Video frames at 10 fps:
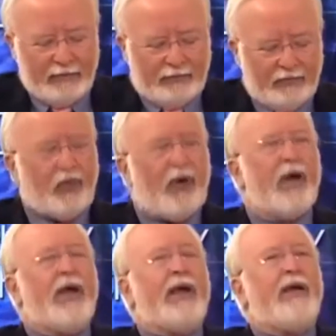I'm
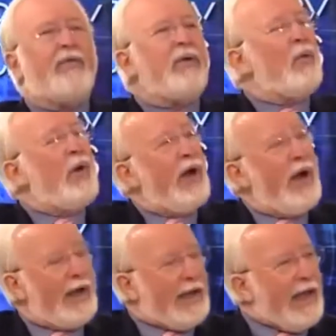trying every
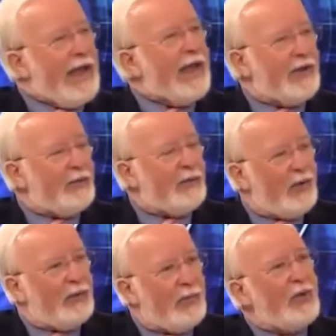way I can
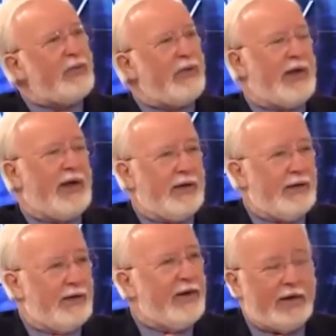to promote
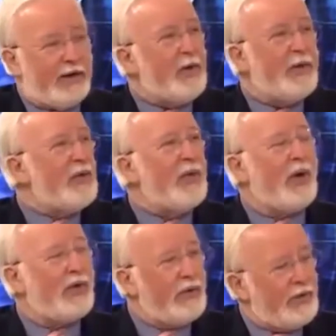that idea, and I know
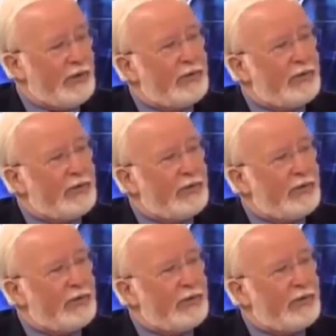you are